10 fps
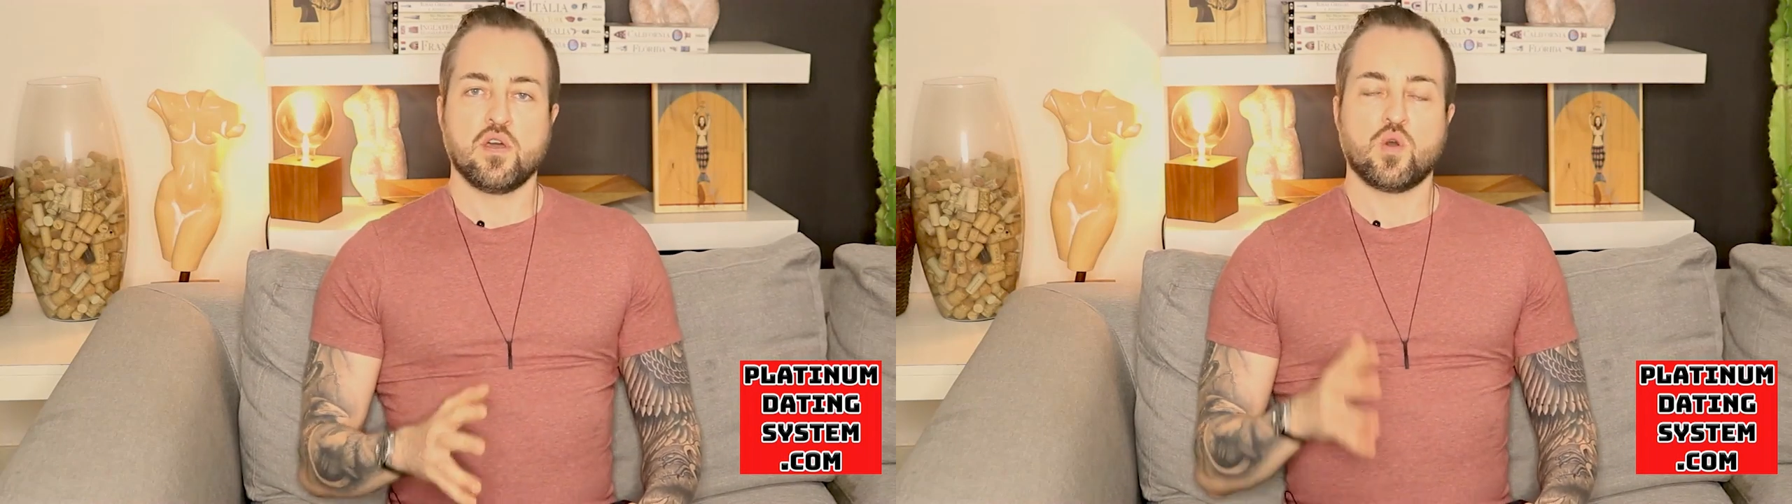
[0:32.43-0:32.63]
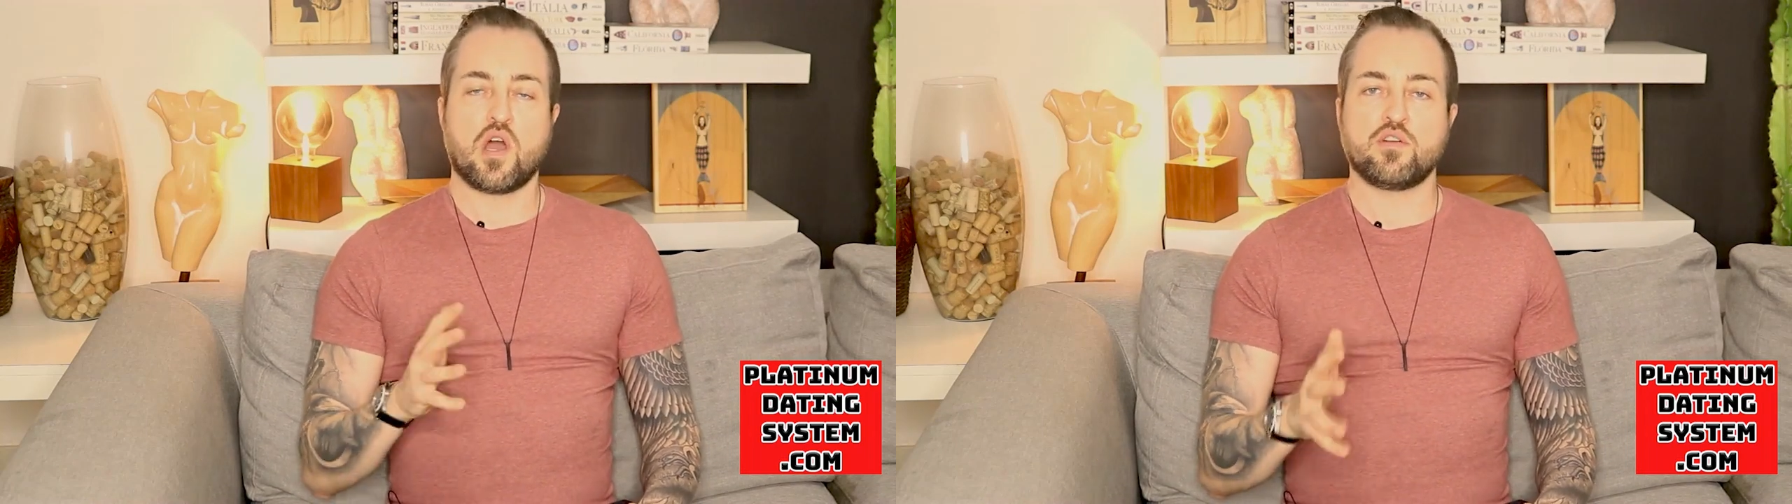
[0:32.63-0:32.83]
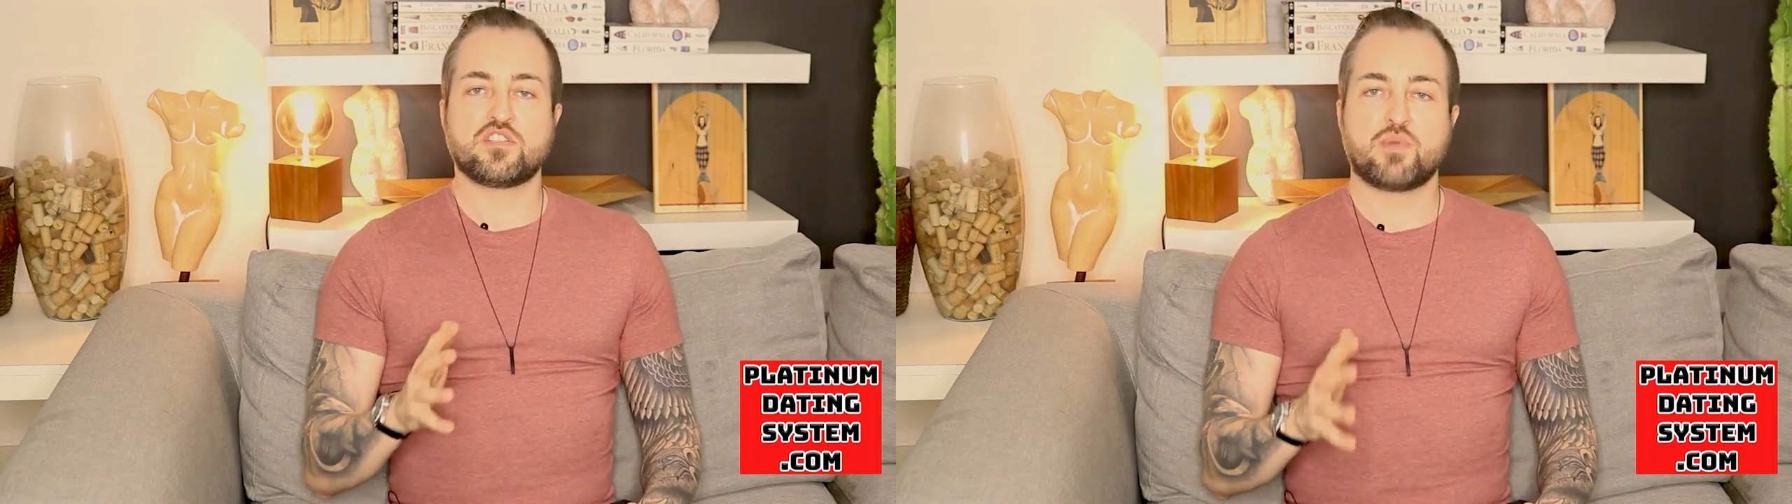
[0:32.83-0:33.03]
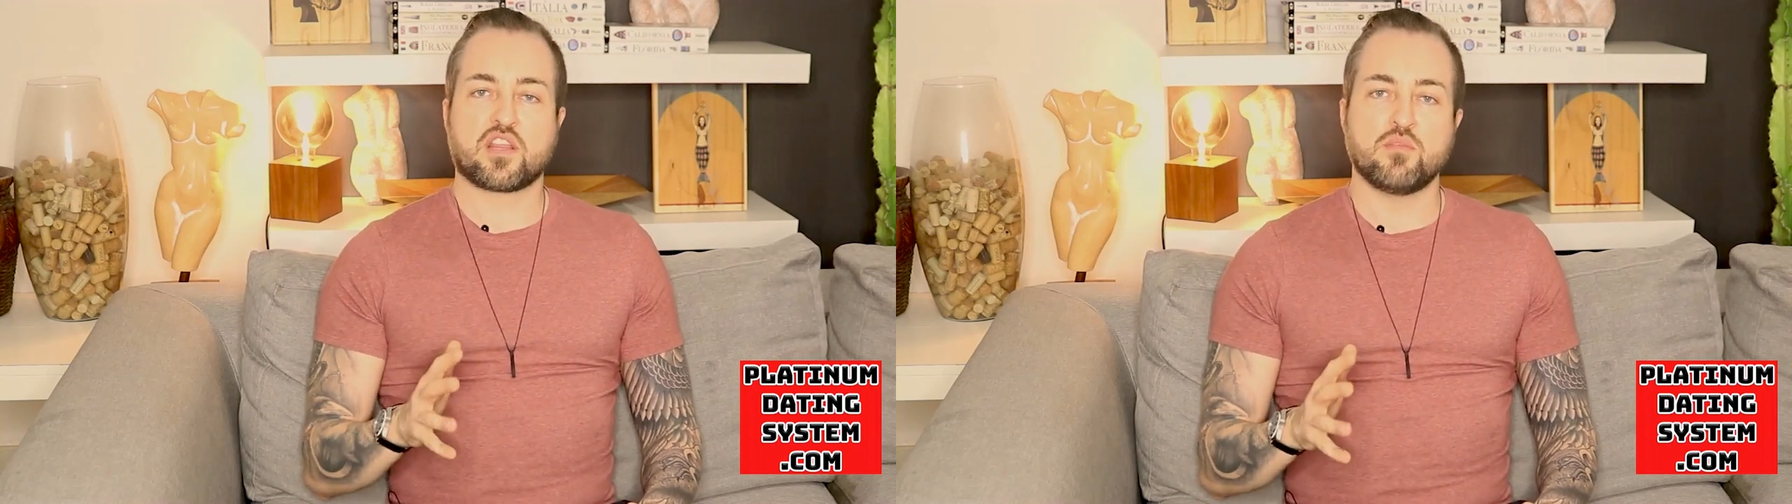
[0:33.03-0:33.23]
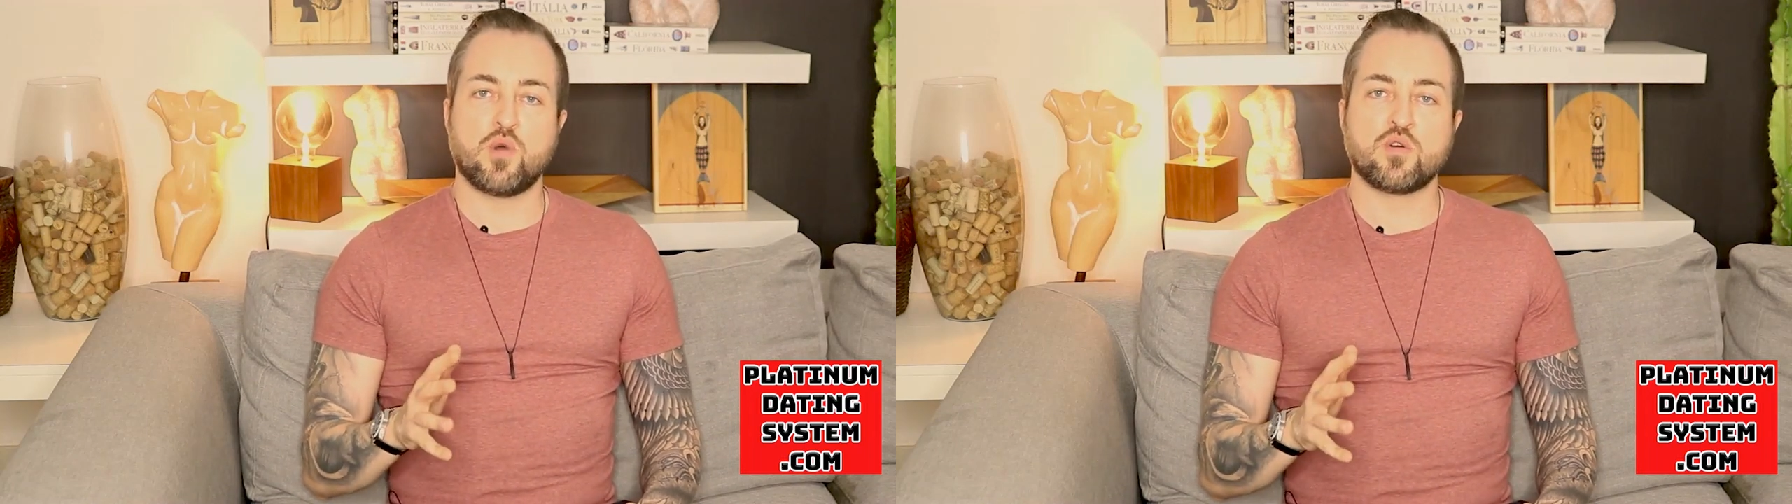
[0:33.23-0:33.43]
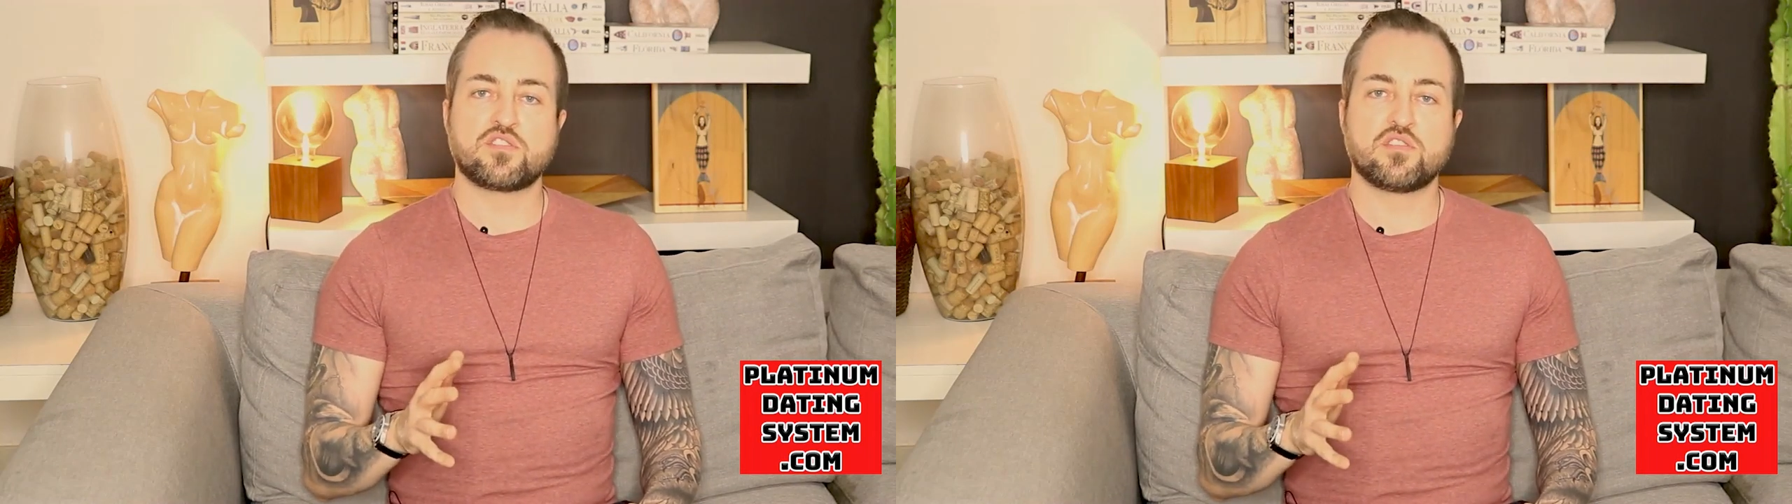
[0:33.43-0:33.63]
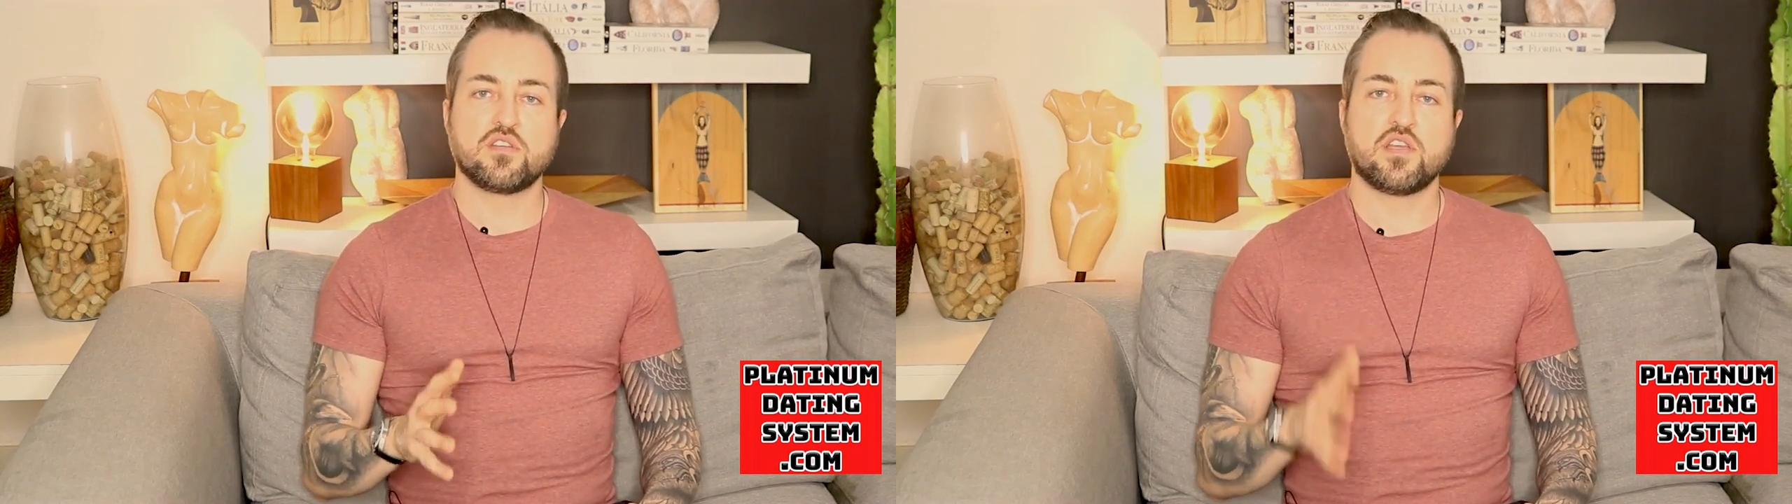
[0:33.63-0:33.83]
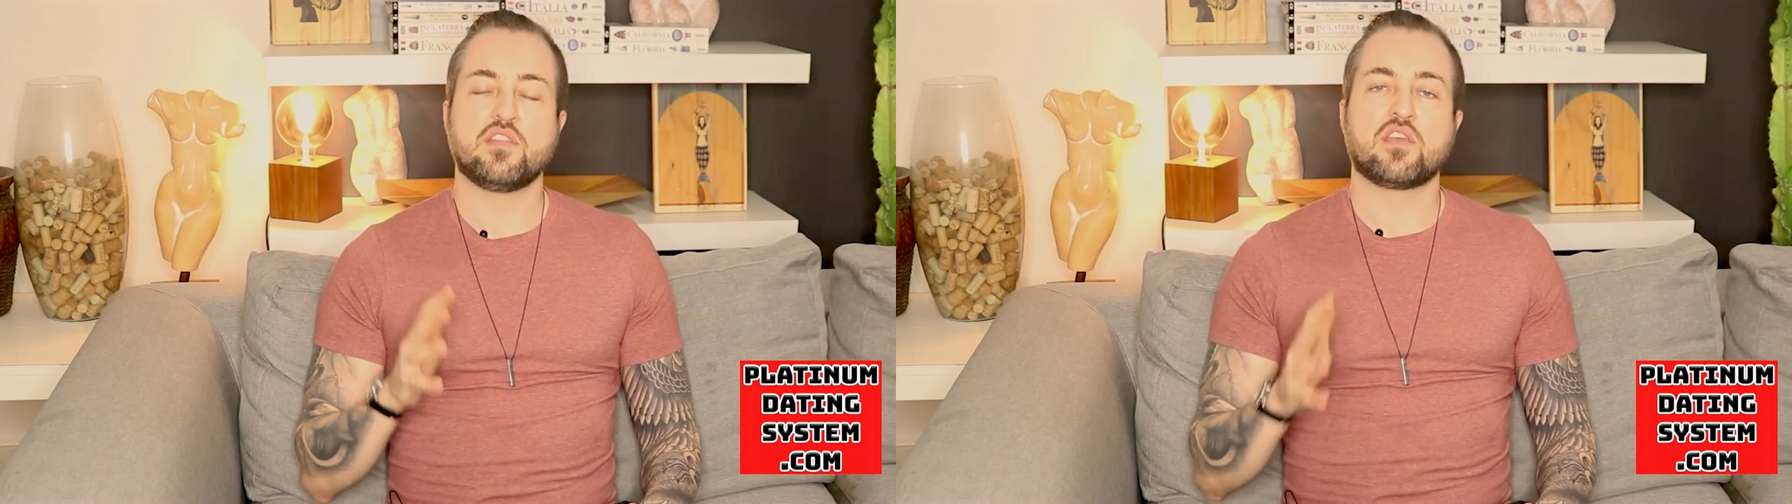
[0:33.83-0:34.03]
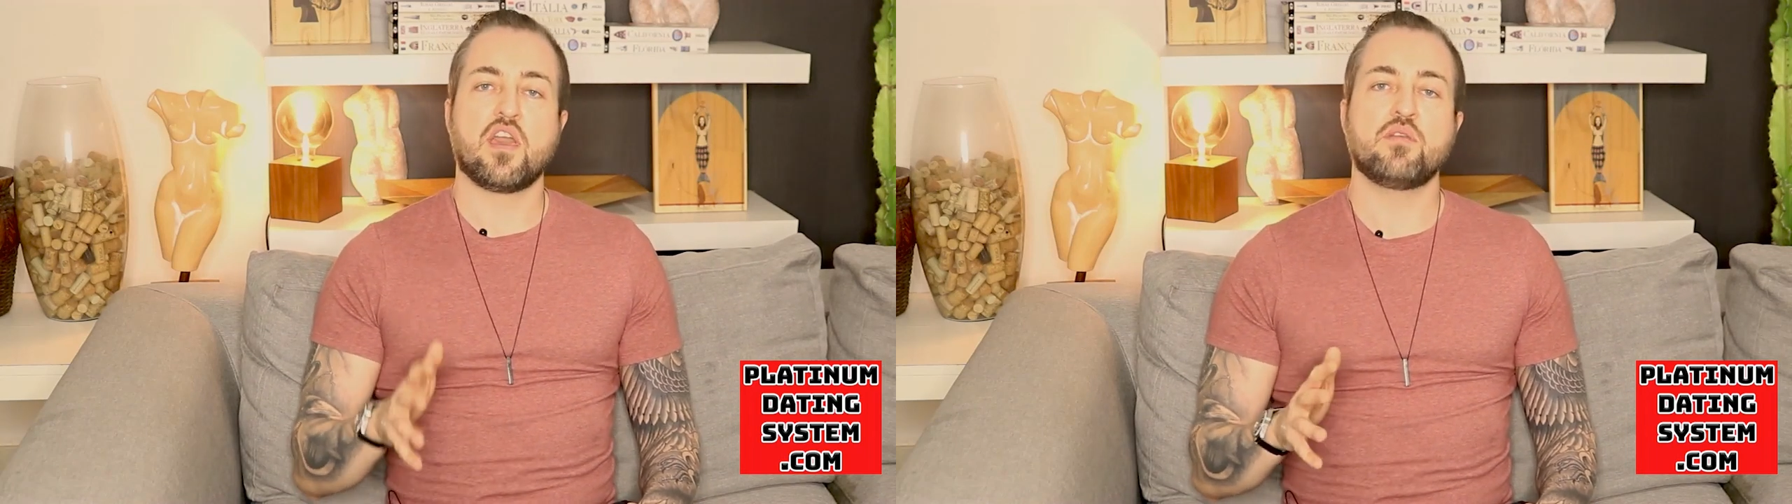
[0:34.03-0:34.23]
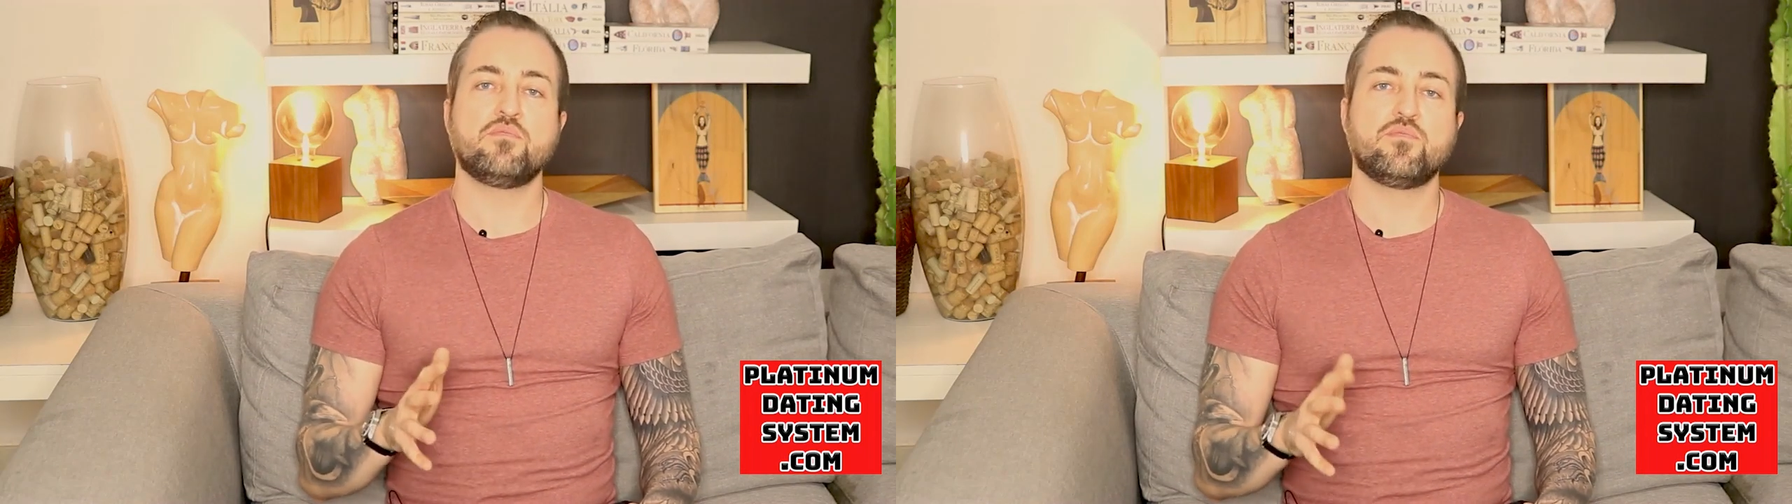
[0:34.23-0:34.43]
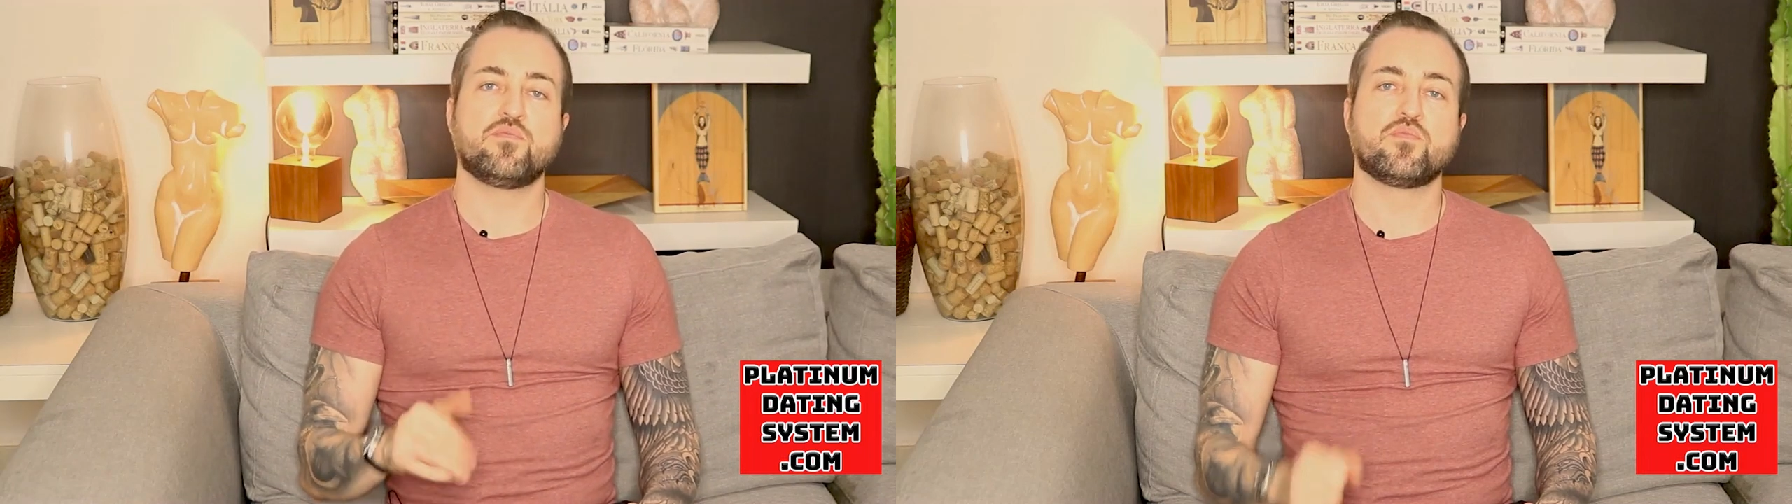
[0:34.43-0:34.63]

who I respect the most in the game,